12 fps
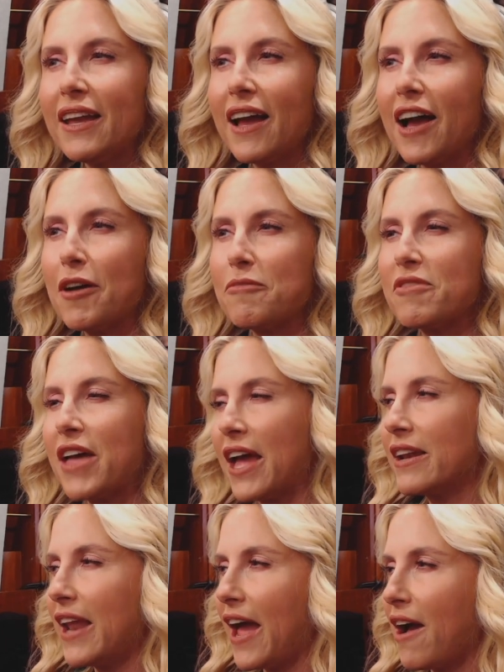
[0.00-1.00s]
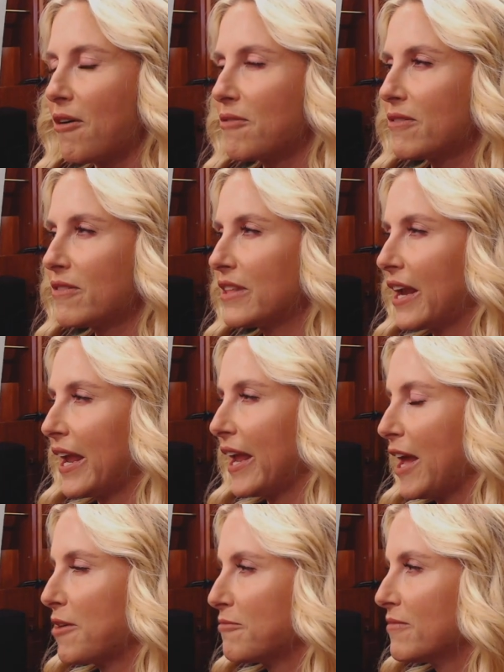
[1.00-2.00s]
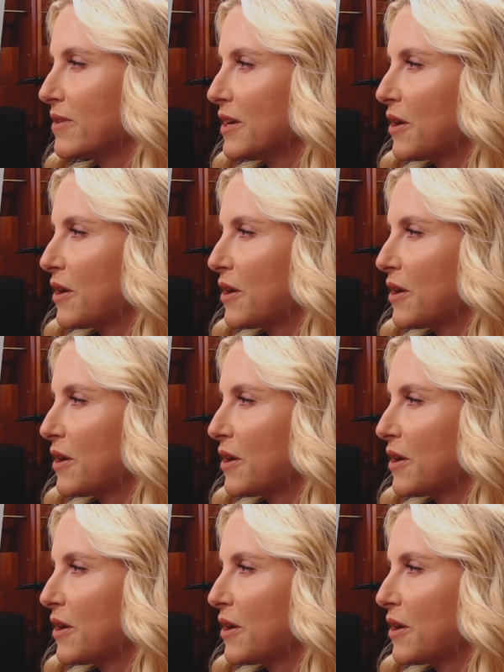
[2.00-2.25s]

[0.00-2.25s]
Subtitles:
that now that I am